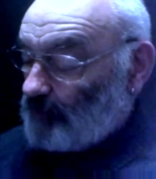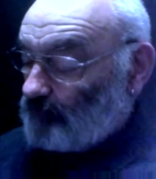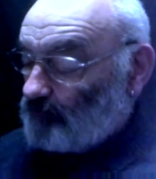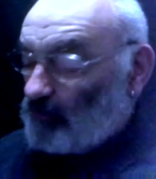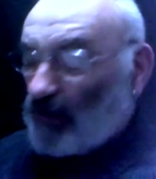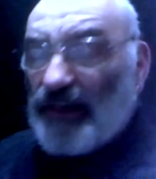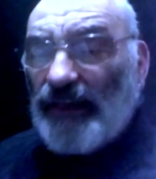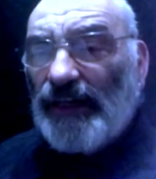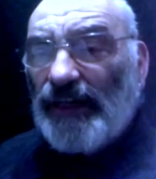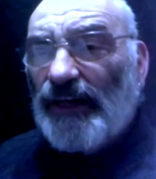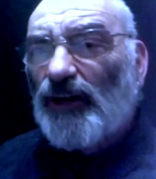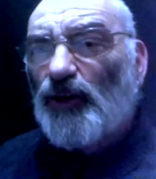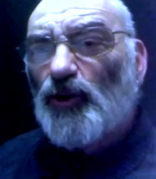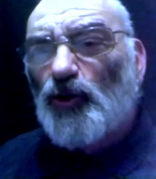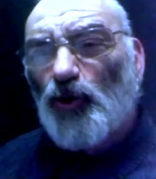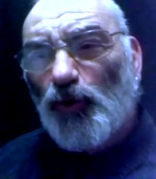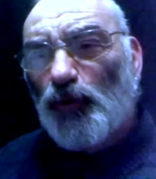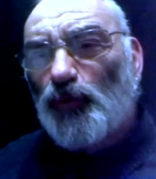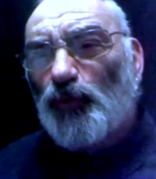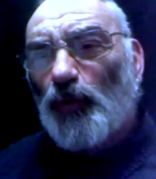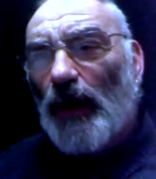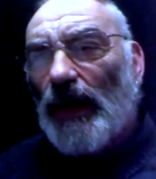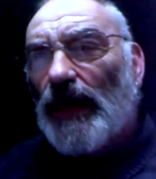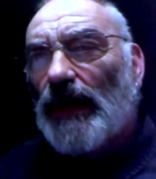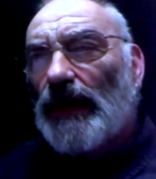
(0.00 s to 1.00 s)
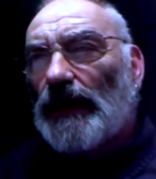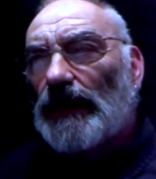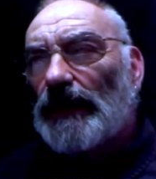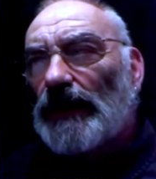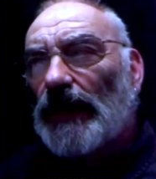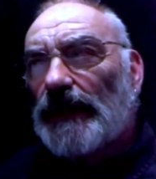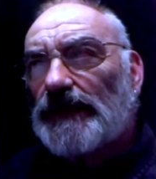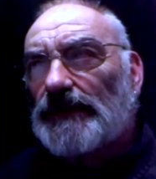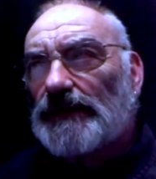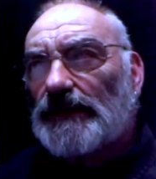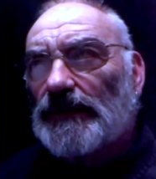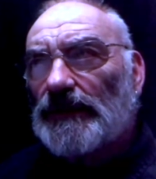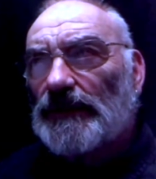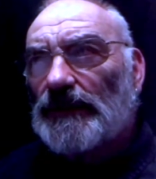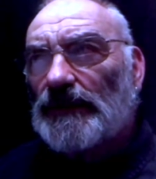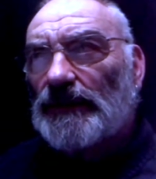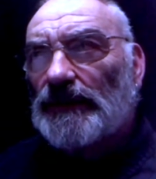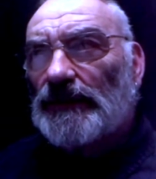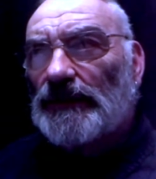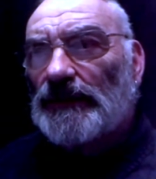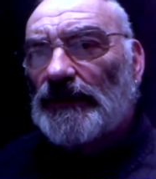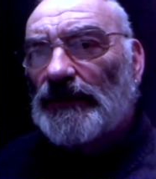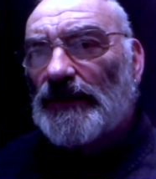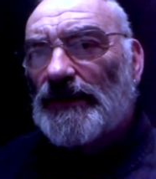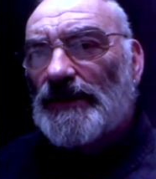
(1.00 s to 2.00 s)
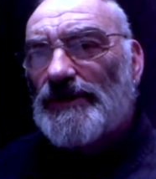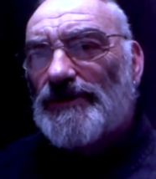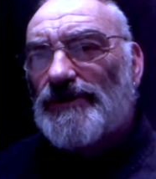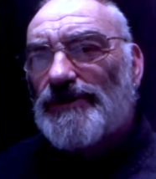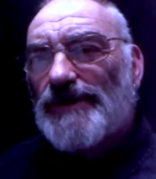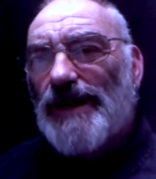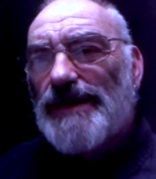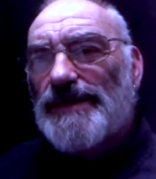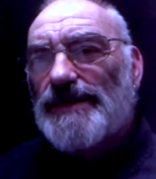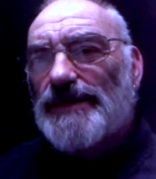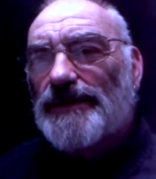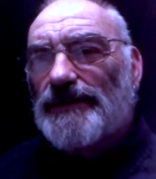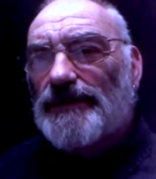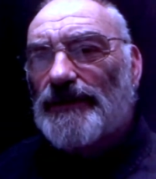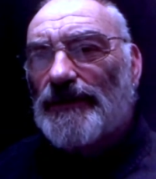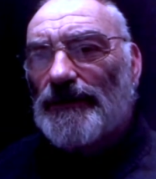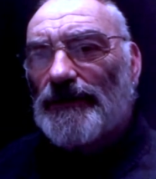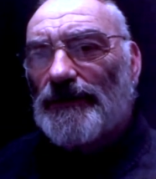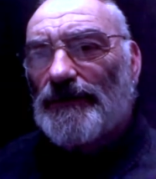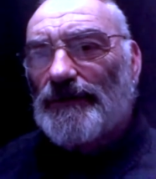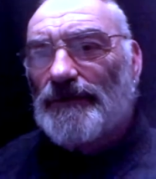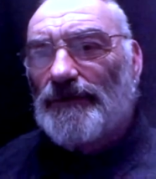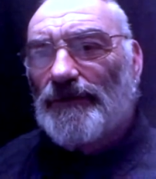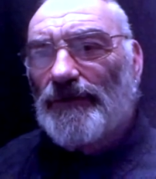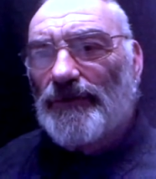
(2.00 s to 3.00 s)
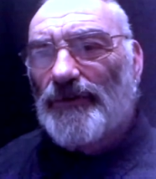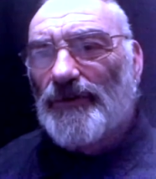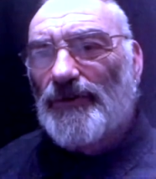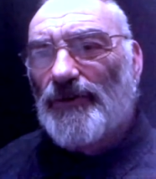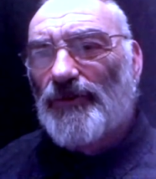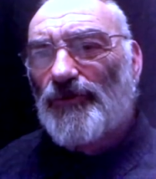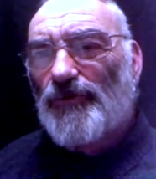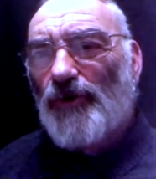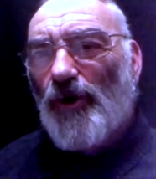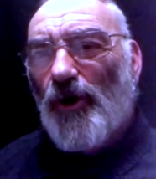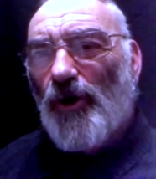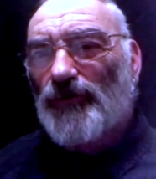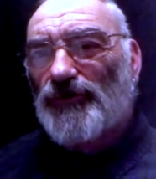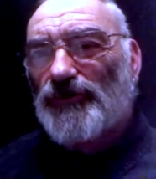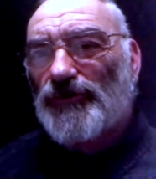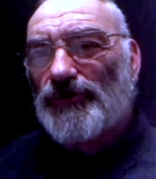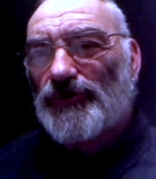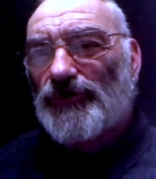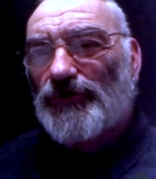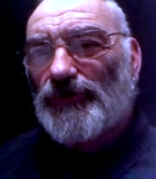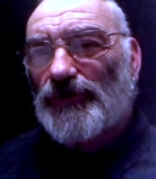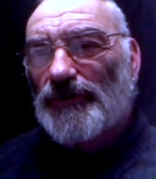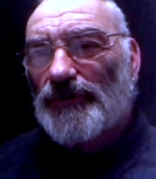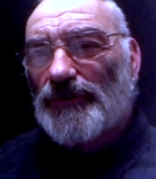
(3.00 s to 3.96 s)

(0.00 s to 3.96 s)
but in a good way, like Christ on the cross.